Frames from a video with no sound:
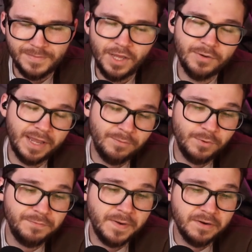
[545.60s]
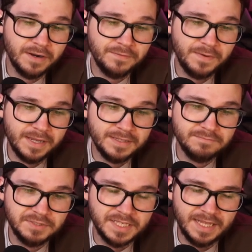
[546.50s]
Okay, well, fair enough. I could
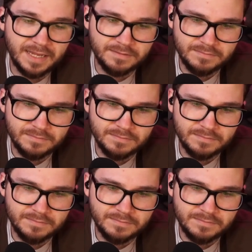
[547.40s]
see that.